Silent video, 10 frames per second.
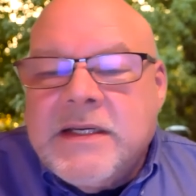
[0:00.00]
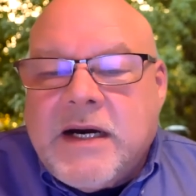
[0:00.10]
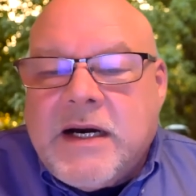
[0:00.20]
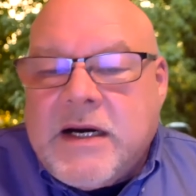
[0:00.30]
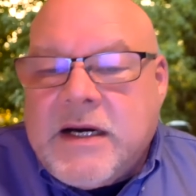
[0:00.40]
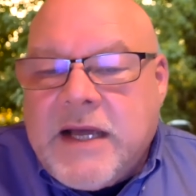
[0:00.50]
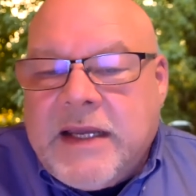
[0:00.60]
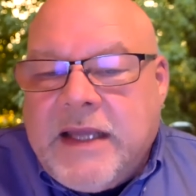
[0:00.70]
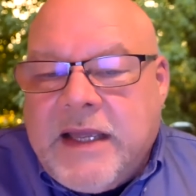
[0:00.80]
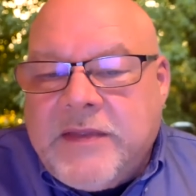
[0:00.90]
Uh,
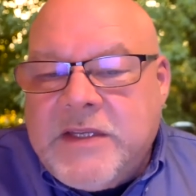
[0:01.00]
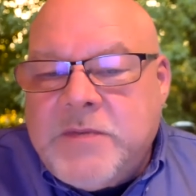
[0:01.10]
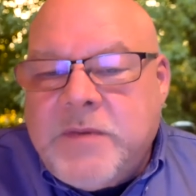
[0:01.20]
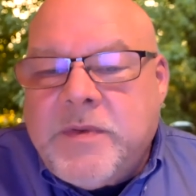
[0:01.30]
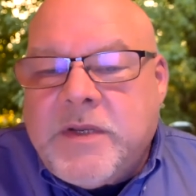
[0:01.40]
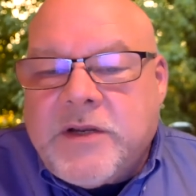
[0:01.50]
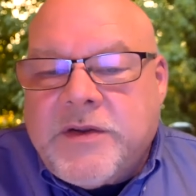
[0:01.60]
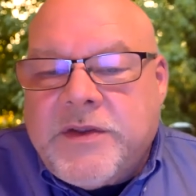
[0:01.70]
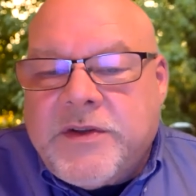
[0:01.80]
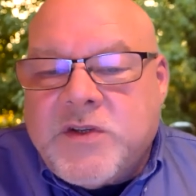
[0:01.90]
and and these people are
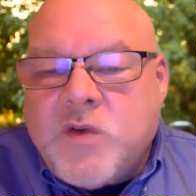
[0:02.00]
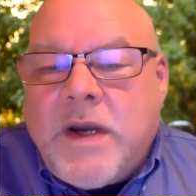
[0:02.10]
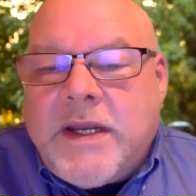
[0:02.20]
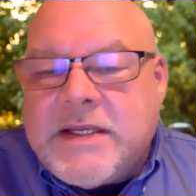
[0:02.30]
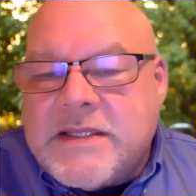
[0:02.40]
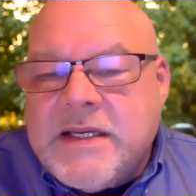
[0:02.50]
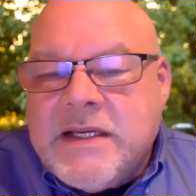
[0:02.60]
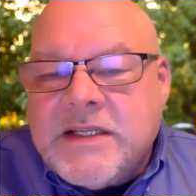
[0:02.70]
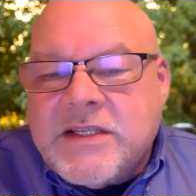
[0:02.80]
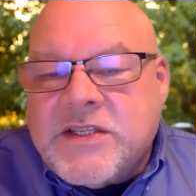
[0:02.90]
in their 20s.
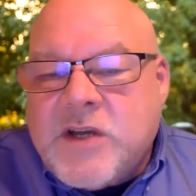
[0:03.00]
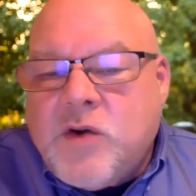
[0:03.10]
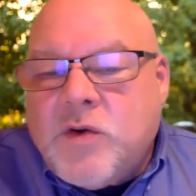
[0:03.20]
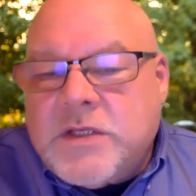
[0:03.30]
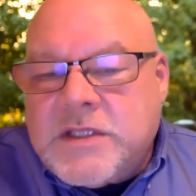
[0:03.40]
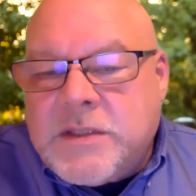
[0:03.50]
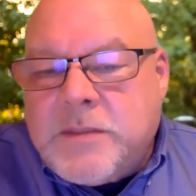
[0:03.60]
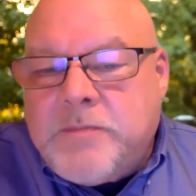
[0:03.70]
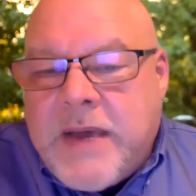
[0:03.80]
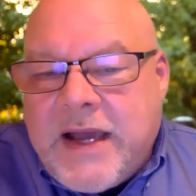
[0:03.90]
So to
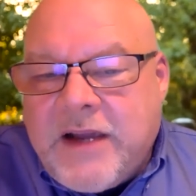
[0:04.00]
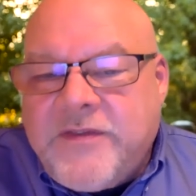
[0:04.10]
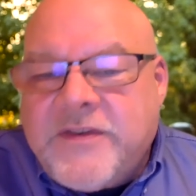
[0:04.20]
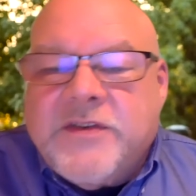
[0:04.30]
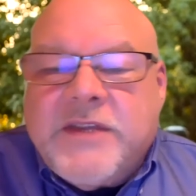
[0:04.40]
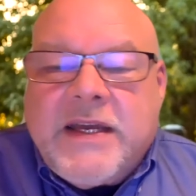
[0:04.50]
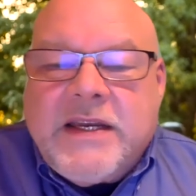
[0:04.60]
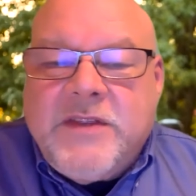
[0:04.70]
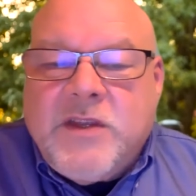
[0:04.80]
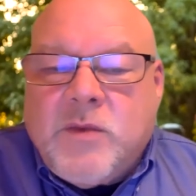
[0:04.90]
backfill that,
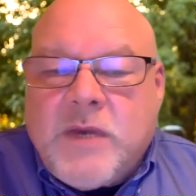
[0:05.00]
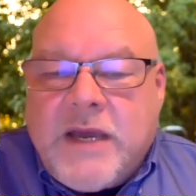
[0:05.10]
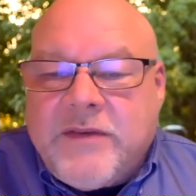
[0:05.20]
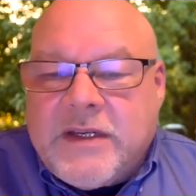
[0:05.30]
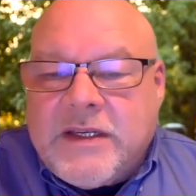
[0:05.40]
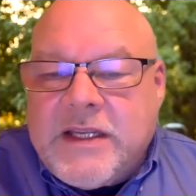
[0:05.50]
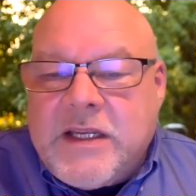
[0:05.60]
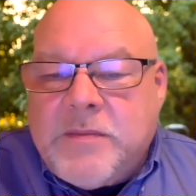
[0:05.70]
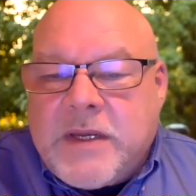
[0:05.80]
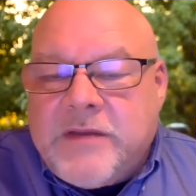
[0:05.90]
even though we have a
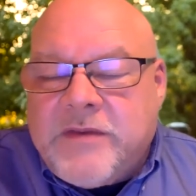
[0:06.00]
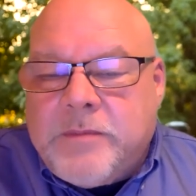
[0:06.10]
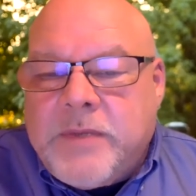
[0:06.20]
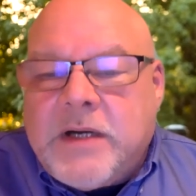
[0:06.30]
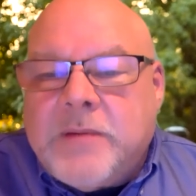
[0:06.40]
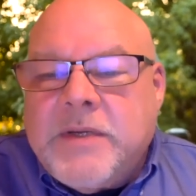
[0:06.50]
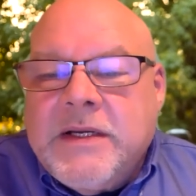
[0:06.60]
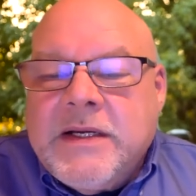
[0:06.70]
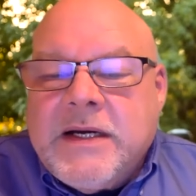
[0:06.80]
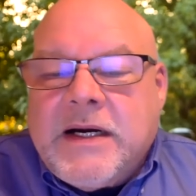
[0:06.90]
little bit of a bump,
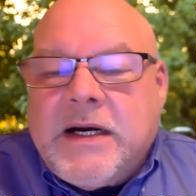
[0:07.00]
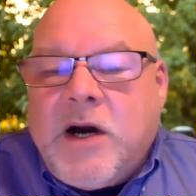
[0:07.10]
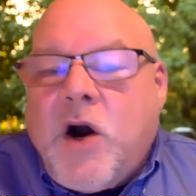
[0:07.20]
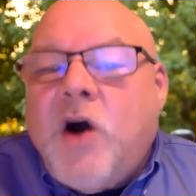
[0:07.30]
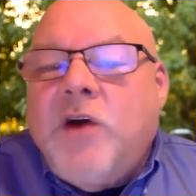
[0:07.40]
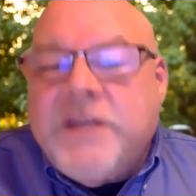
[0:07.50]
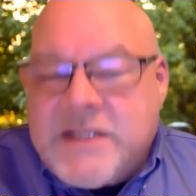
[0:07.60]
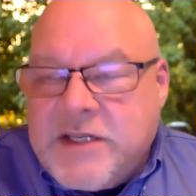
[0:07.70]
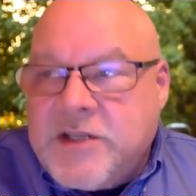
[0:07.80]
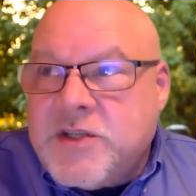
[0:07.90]
uh, all
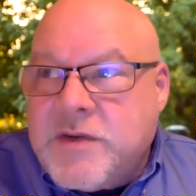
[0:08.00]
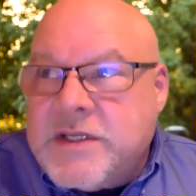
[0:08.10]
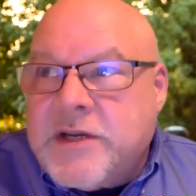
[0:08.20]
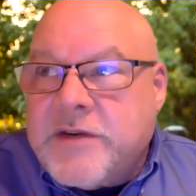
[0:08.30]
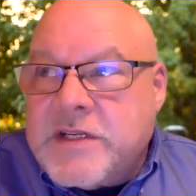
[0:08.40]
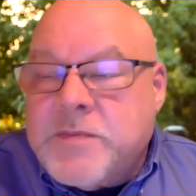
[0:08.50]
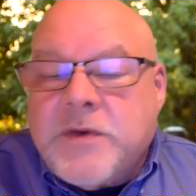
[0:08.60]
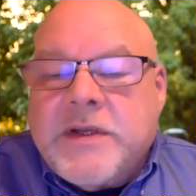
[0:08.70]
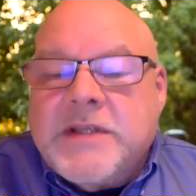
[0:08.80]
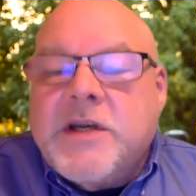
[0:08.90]
these industries are
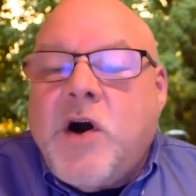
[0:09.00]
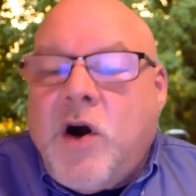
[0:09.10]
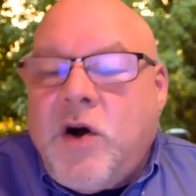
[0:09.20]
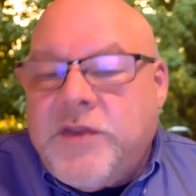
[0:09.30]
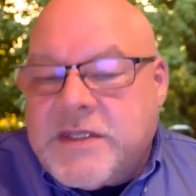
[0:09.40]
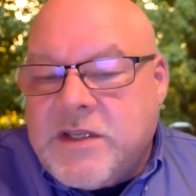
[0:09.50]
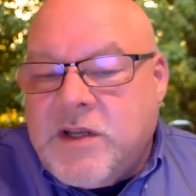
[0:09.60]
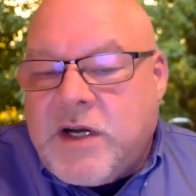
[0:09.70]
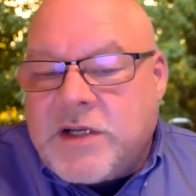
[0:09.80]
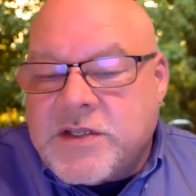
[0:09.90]
experiencing all this
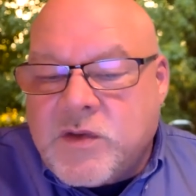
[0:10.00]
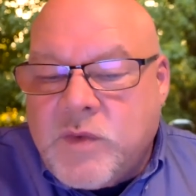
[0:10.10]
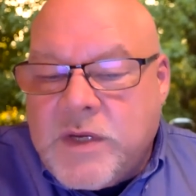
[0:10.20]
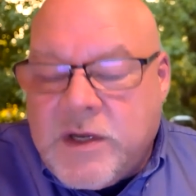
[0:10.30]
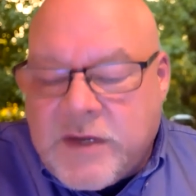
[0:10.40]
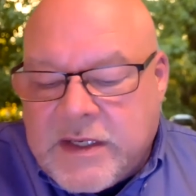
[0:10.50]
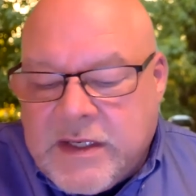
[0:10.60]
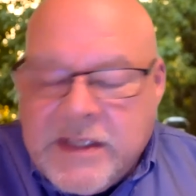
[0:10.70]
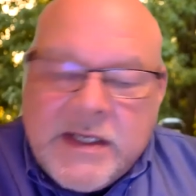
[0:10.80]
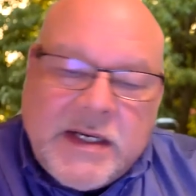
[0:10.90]
loss. So we are in
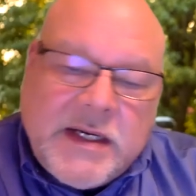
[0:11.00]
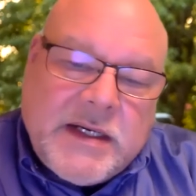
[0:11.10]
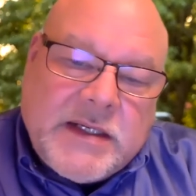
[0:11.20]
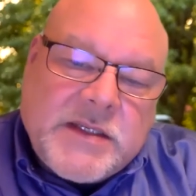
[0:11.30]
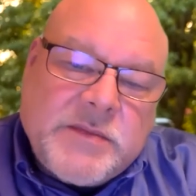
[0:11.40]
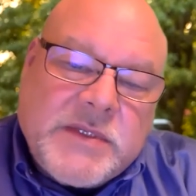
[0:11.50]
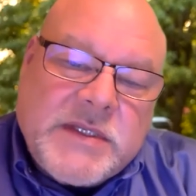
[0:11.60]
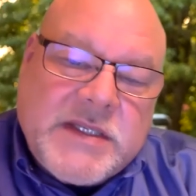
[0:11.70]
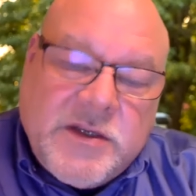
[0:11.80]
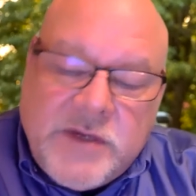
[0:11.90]
uh, some
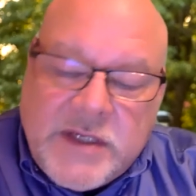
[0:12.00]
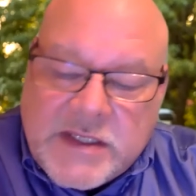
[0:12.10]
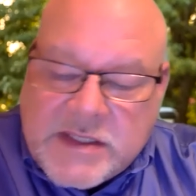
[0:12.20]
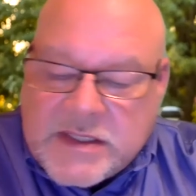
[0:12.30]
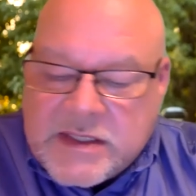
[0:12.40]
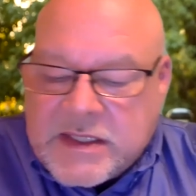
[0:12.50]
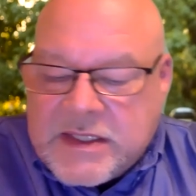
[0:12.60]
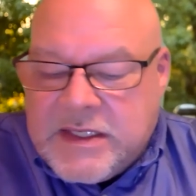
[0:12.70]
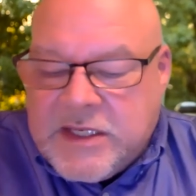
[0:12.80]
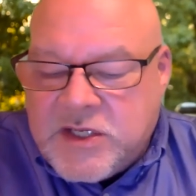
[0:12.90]
serious uh,
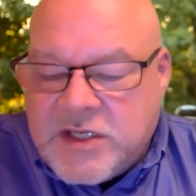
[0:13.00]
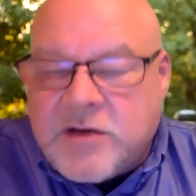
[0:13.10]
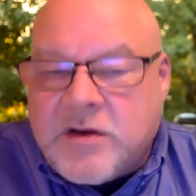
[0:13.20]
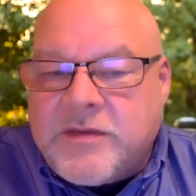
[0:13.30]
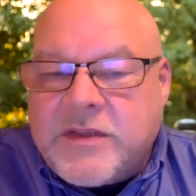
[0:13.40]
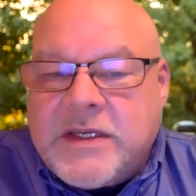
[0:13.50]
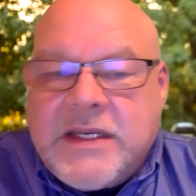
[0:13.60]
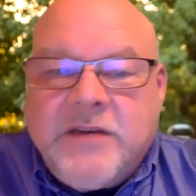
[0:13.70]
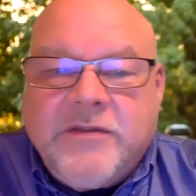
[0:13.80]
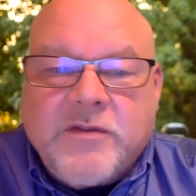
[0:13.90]
condition here of the
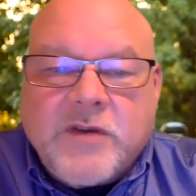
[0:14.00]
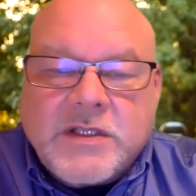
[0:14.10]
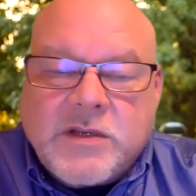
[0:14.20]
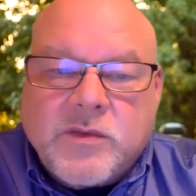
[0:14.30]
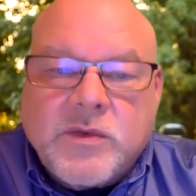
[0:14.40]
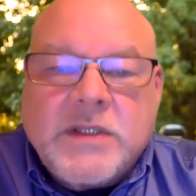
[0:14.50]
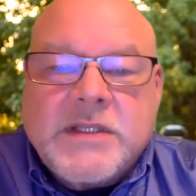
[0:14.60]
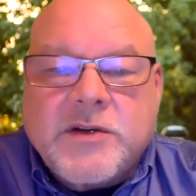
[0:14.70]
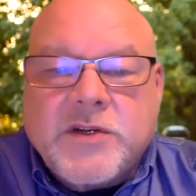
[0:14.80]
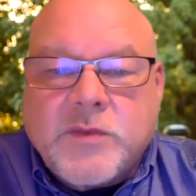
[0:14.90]
need for us to really
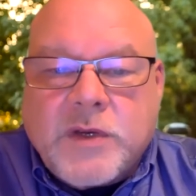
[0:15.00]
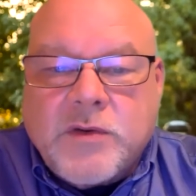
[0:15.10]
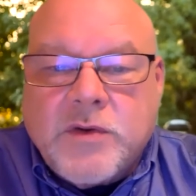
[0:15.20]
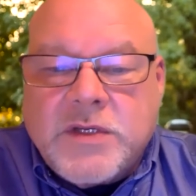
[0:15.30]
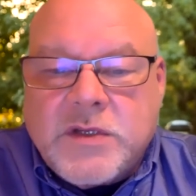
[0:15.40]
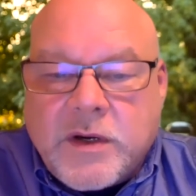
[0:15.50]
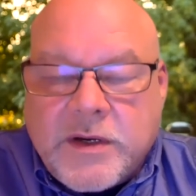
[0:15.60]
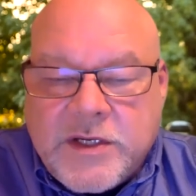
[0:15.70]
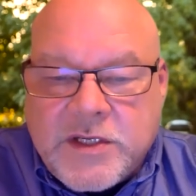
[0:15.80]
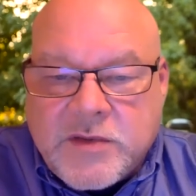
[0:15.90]
start to recruit to our
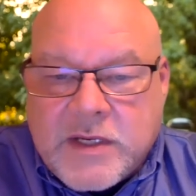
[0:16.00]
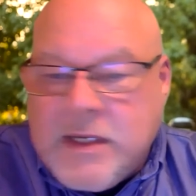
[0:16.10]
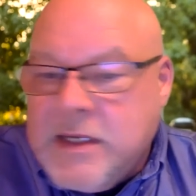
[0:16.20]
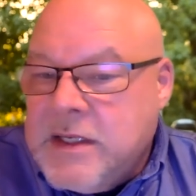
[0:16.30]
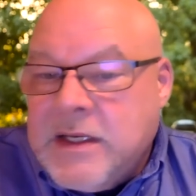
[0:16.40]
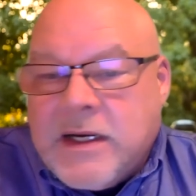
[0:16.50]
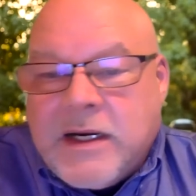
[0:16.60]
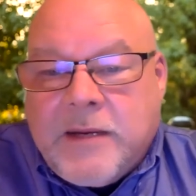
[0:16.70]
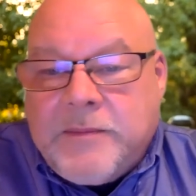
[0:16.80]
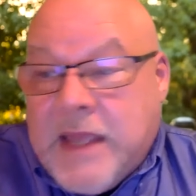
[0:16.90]
industry,
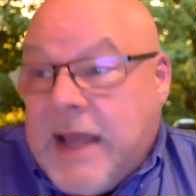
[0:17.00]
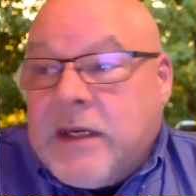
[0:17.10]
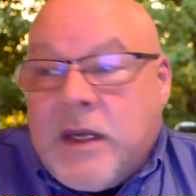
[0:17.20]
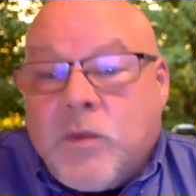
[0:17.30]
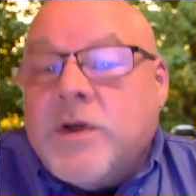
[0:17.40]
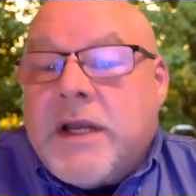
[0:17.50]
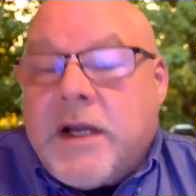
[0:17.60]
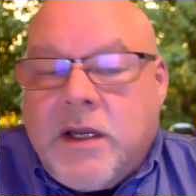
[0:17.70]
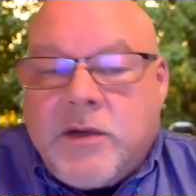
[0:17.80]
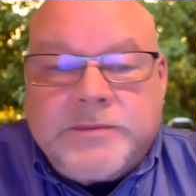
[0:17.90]
um, and and we're not
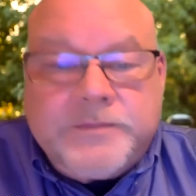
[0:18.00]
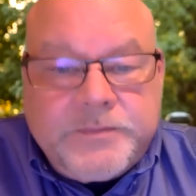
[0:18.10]
alone.